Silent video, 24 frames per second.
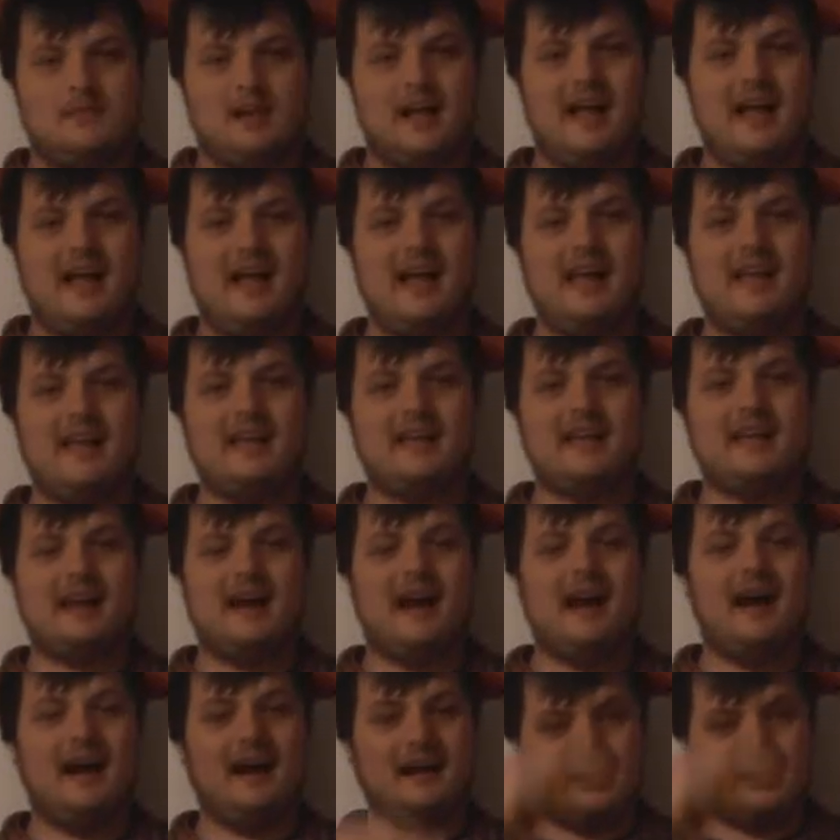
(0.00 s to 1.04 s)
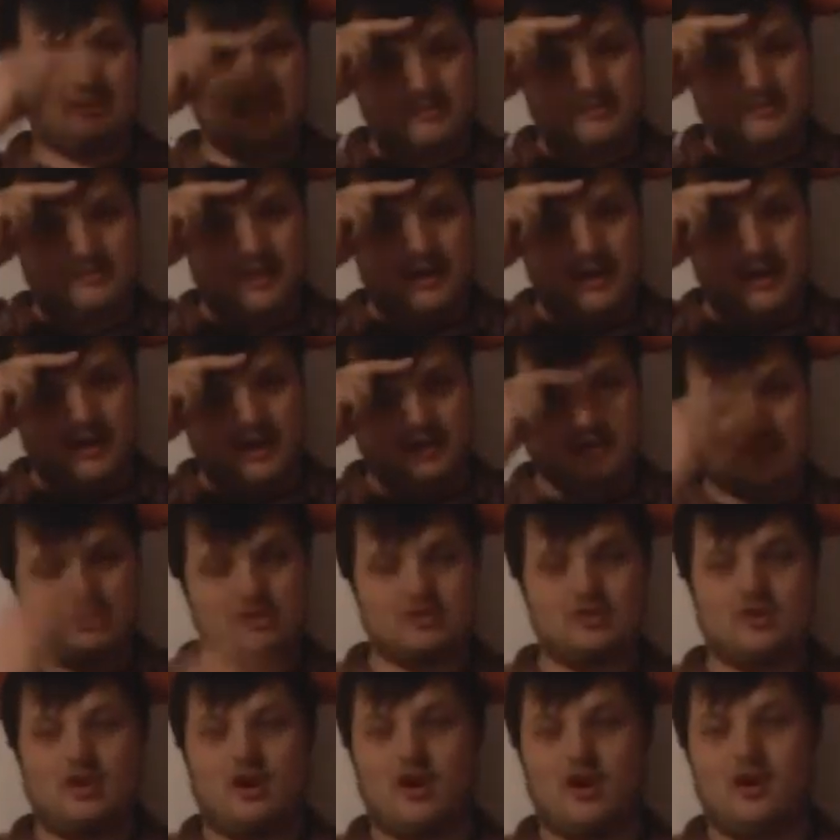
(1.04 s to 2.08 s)
Hey guys,
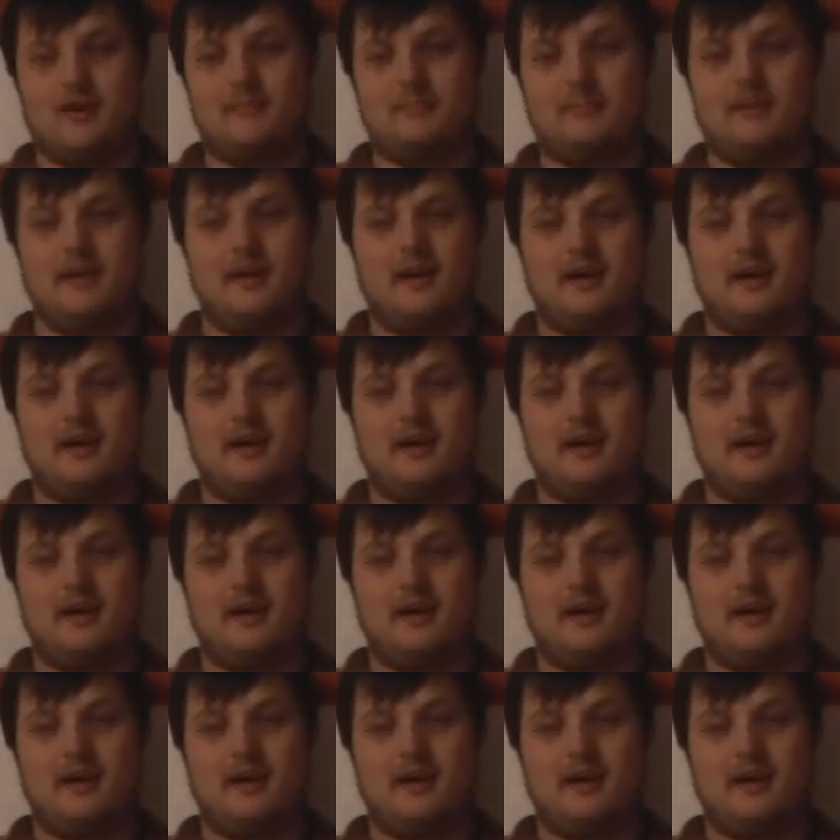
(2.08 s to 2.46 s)
Vaso,